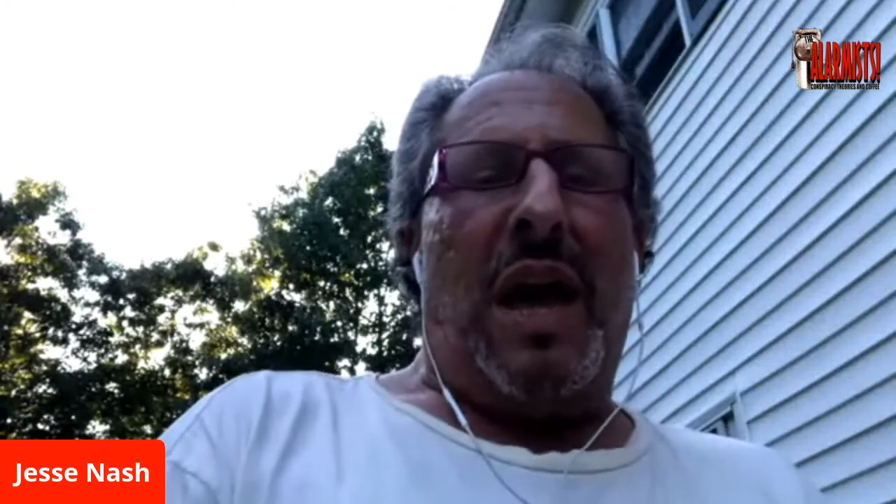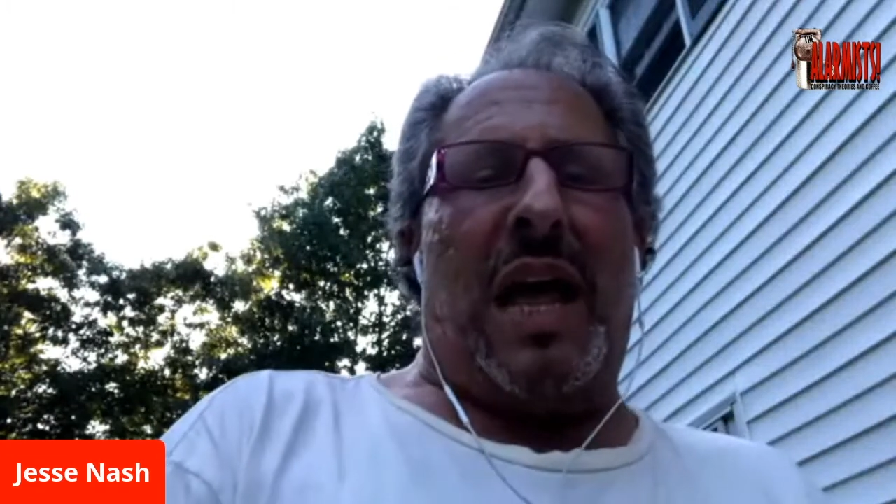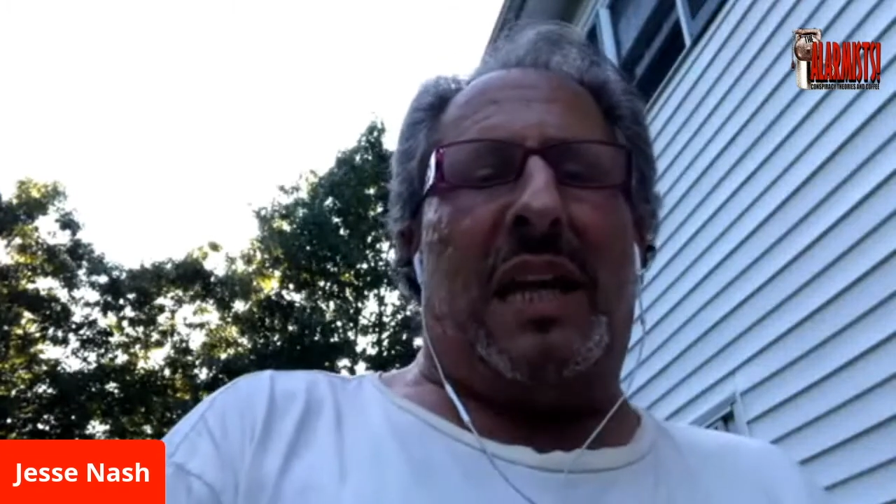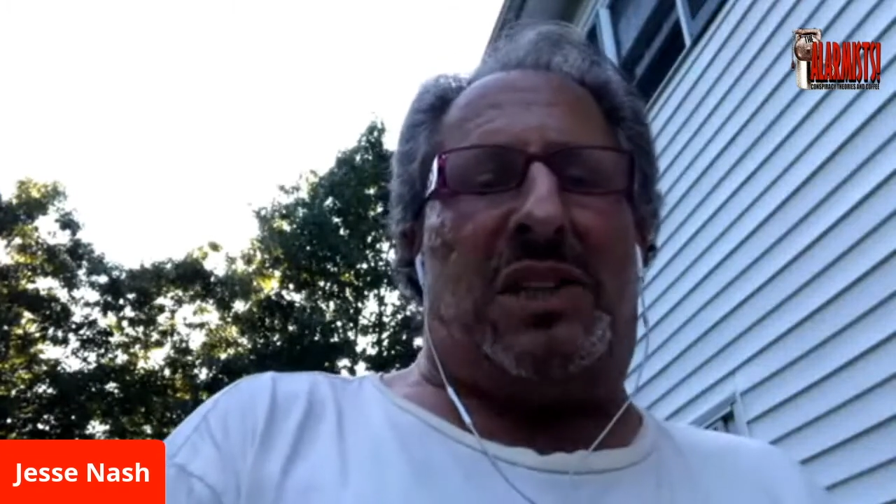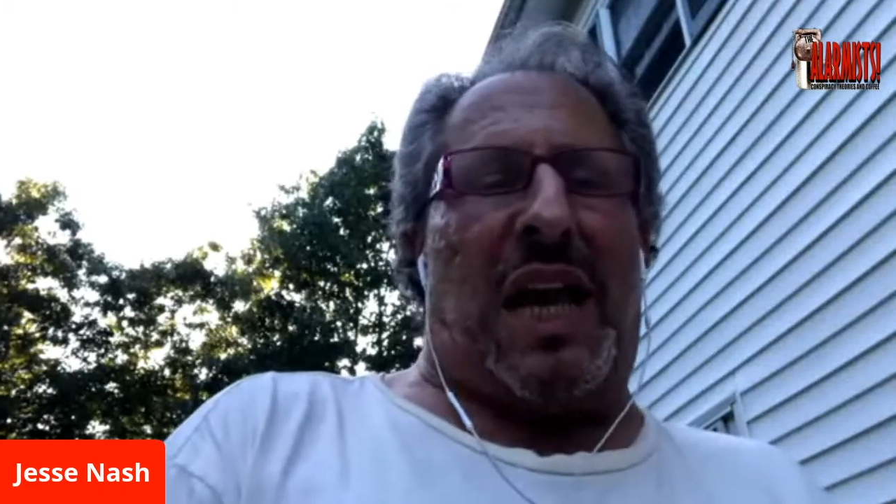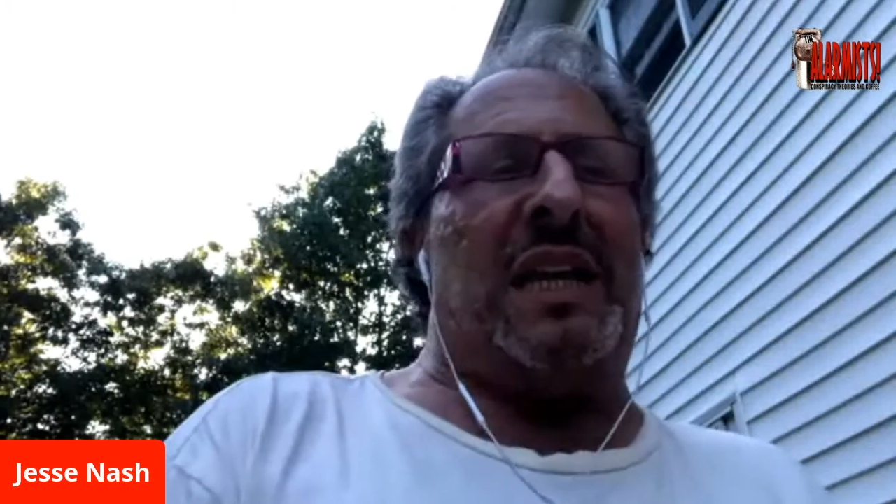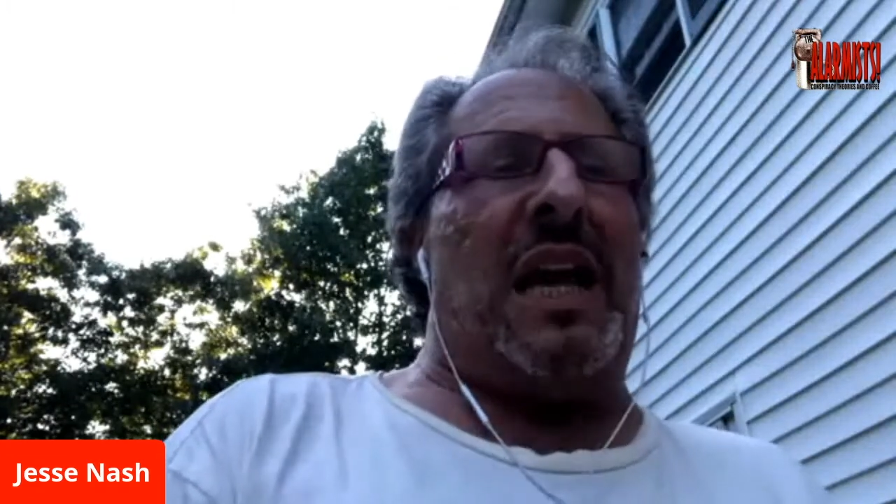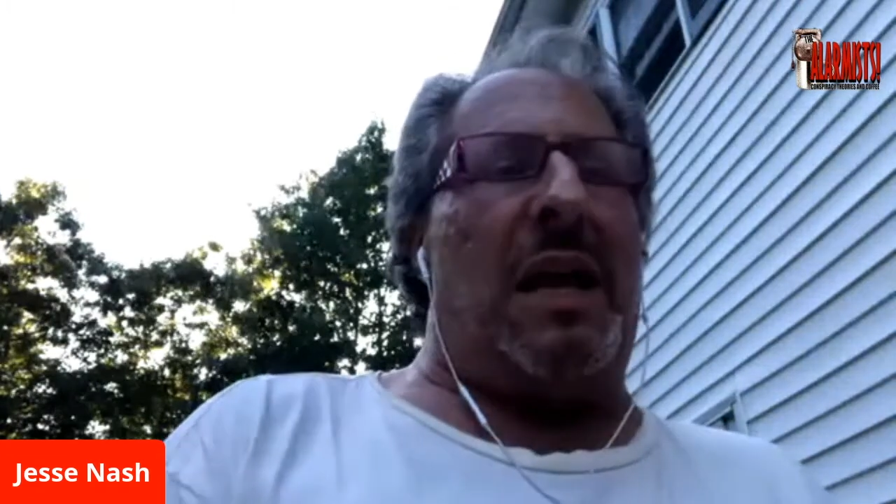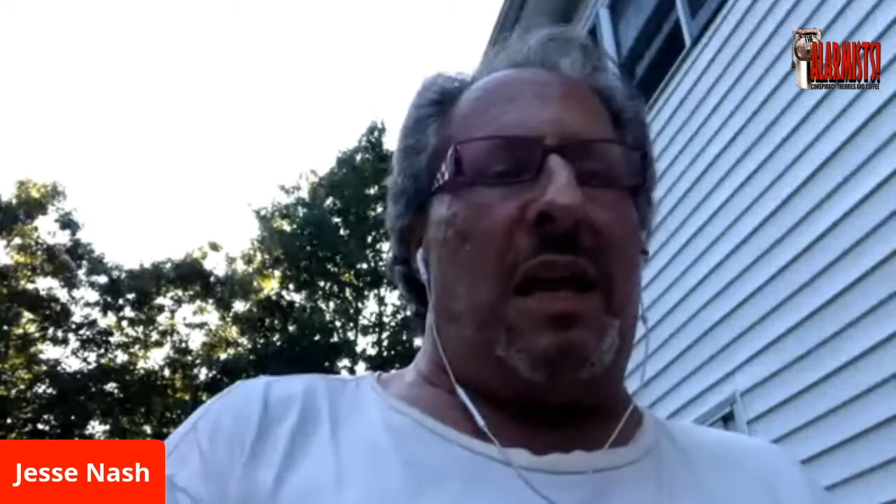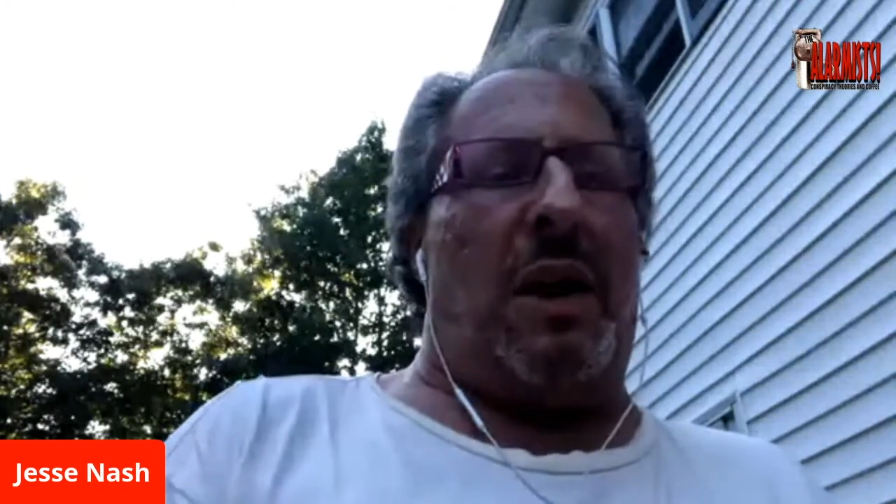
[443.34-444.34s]
and he says
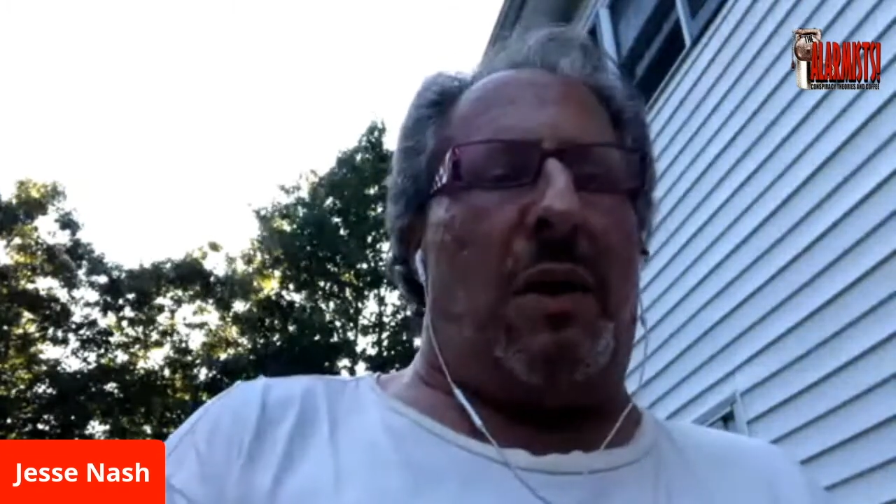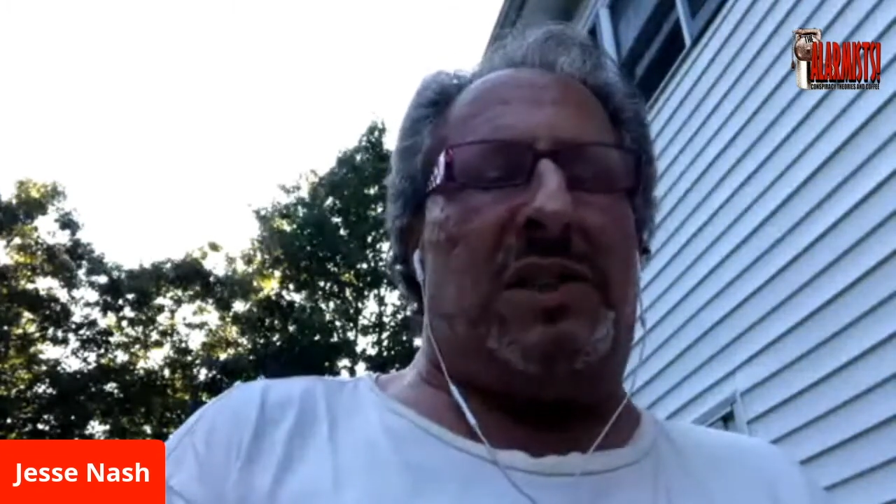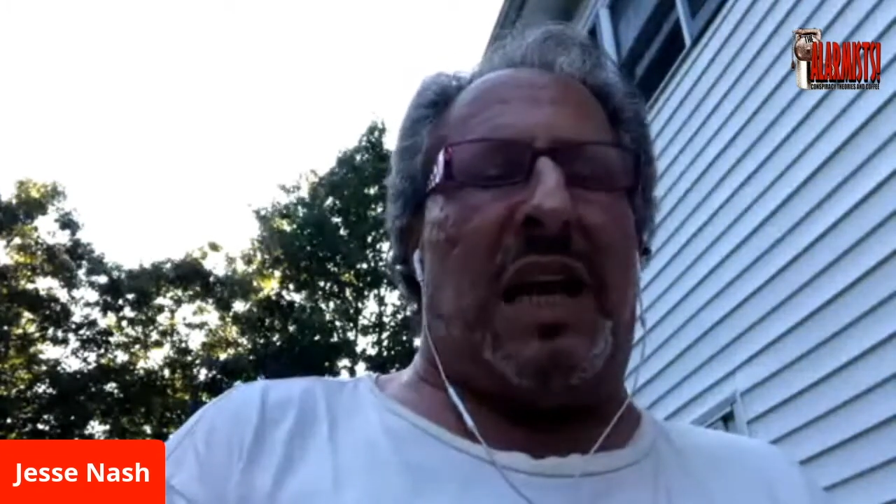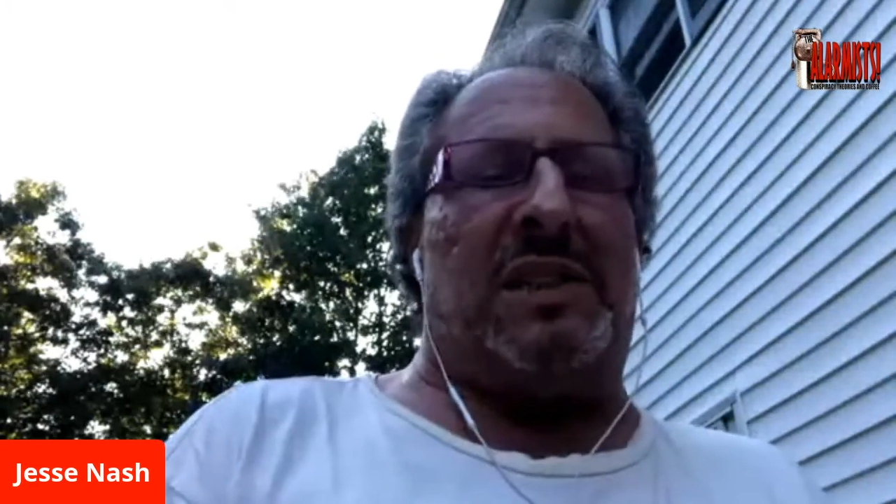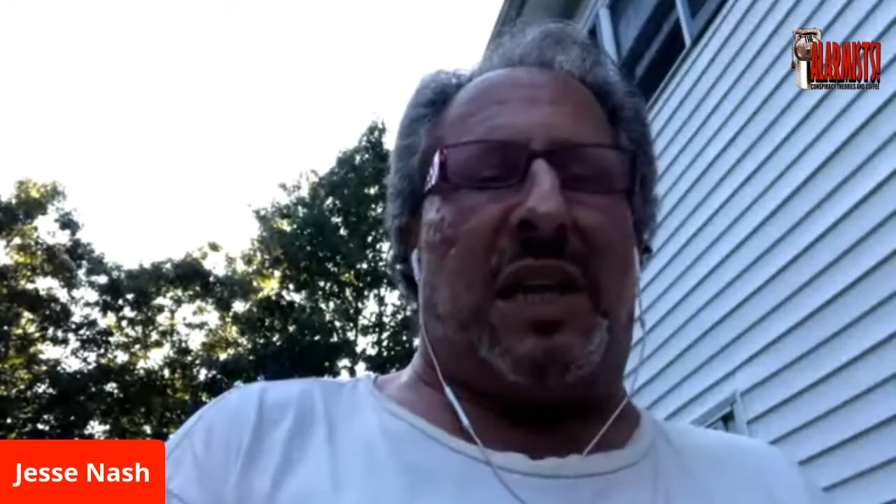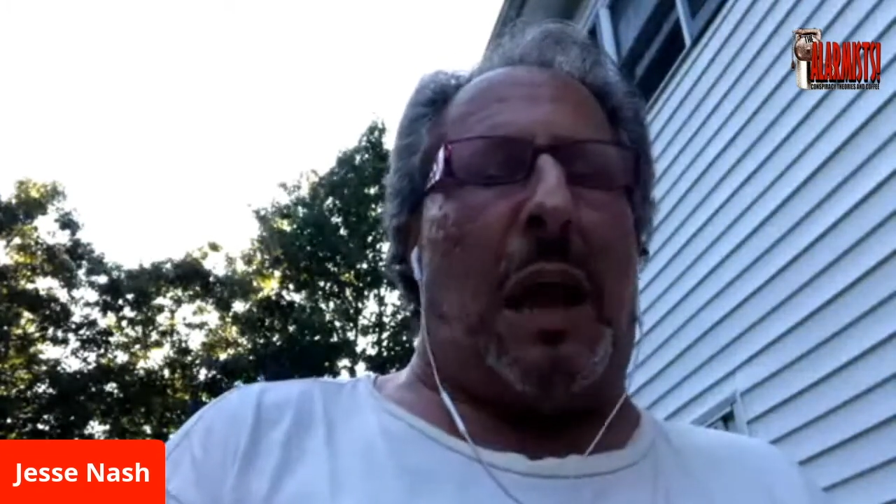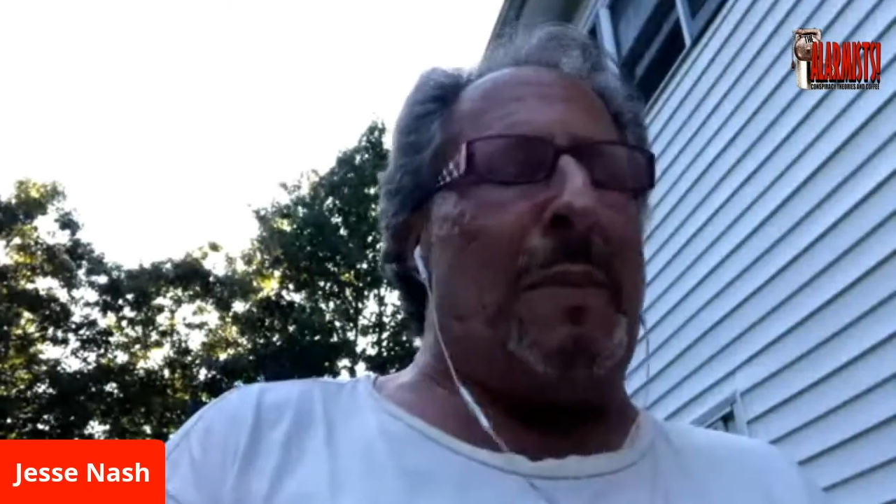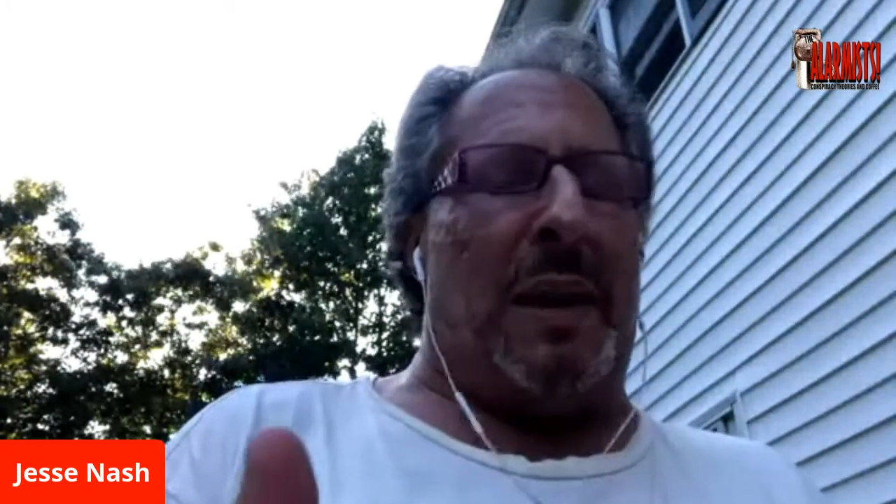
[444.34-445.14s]
that,